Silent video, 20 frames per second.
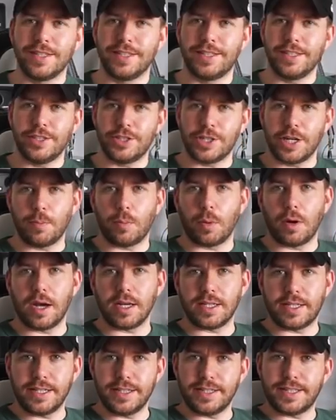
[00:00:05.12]
to DJ
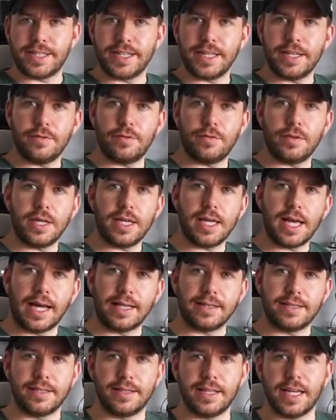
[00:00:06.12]
Blighty TV,
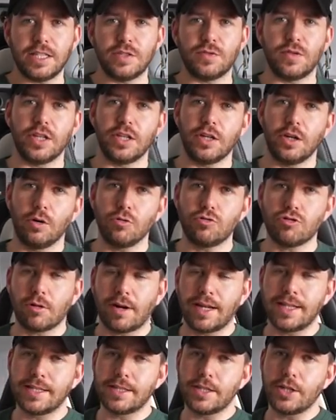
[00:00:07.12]
and today's video,
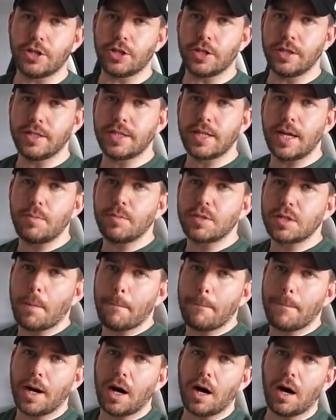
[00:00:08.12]
Transition Tips
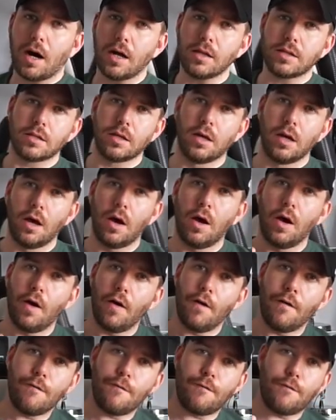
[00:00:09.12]
Part
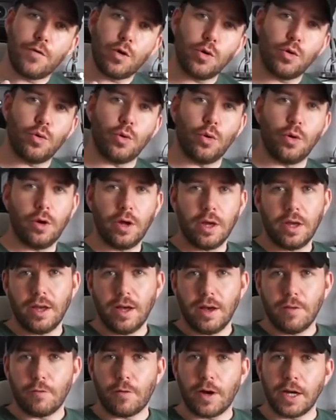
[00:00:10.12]
4.
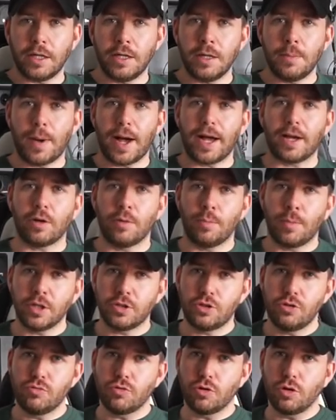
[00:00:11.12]
Finally back on my
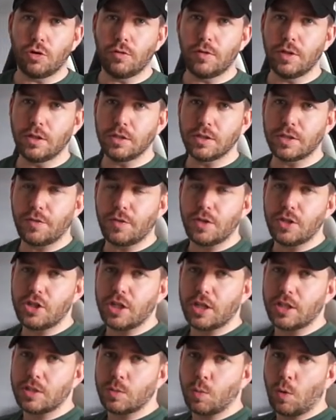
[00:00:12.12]
tutorials. If you're
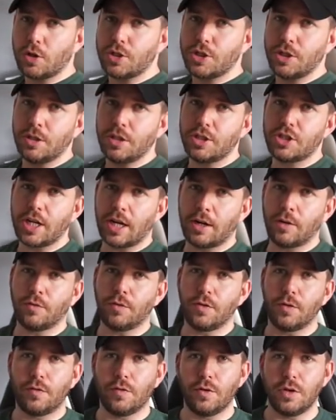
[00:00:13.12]
just watching the channel
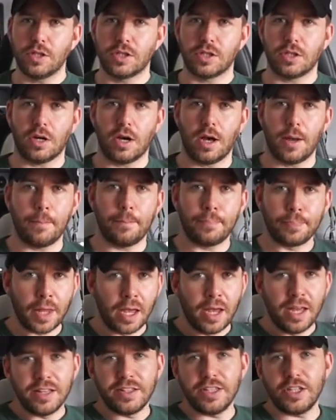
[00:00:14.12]
for the first time,
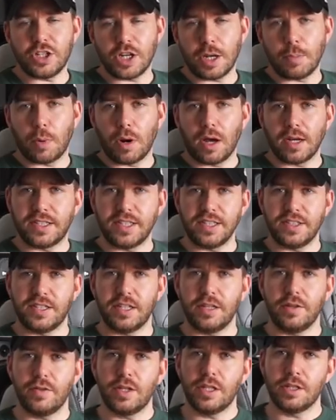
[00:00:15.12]
DJ Blighty
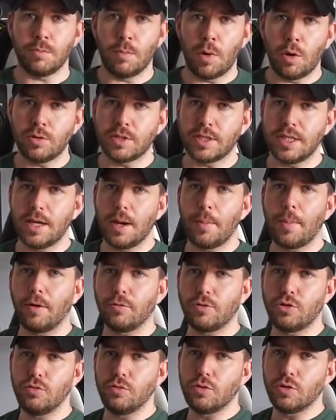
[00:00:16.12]
TV is mostly
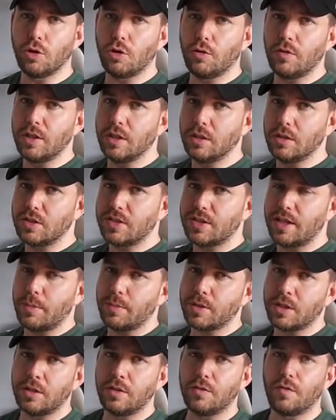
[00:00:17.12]
about tutorials,
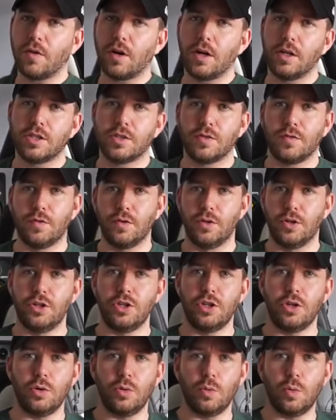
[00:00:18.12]
tips and advice for
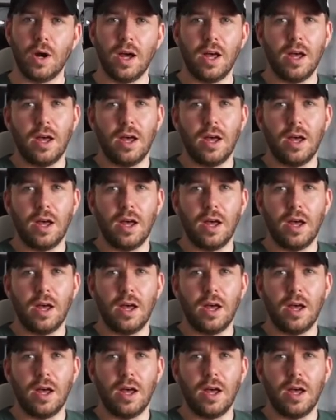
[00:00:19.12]
new,